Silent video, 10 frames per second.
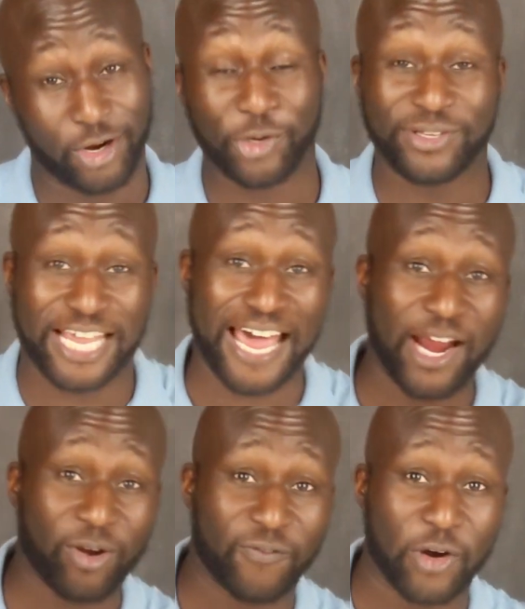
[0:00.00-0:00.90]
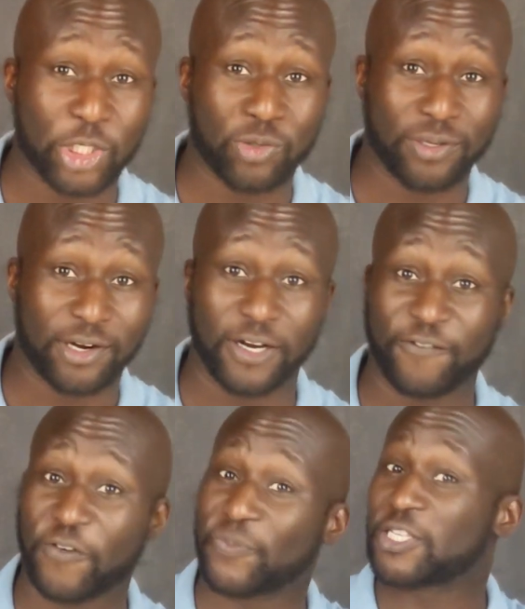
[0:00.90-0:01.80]
Are you tired of virtual
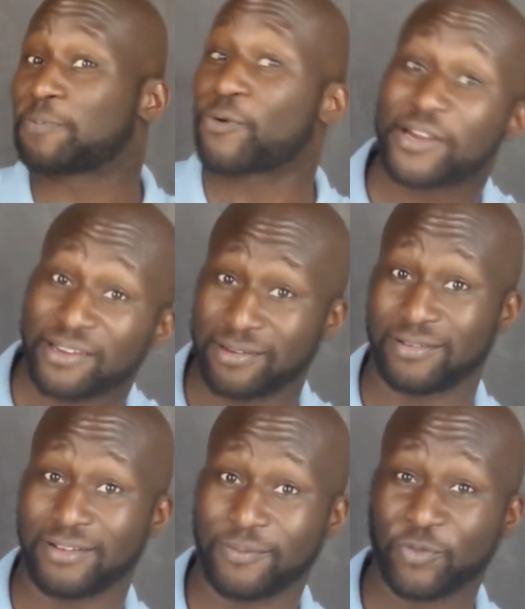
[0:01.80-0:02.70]
learning from the spring?